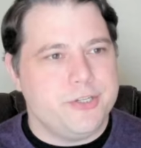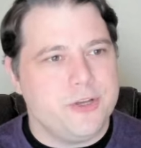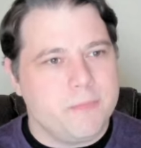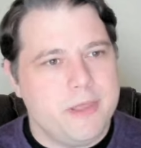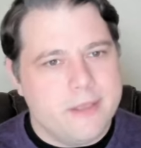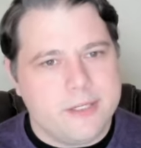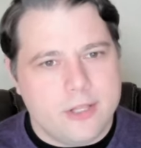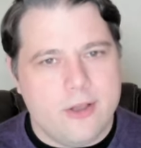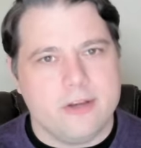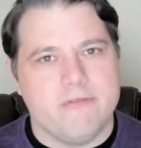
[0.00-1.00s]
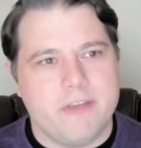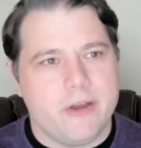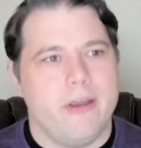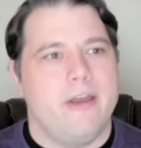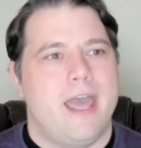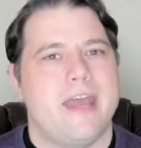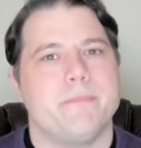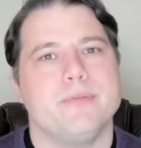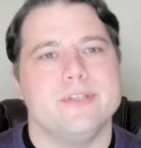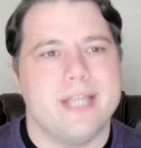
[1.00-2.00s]
took me this long to figure out how to
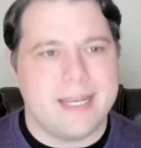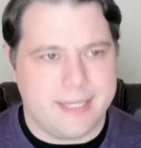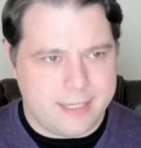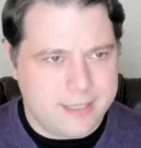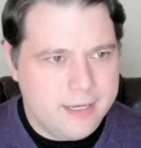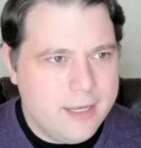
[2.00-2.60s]
present it.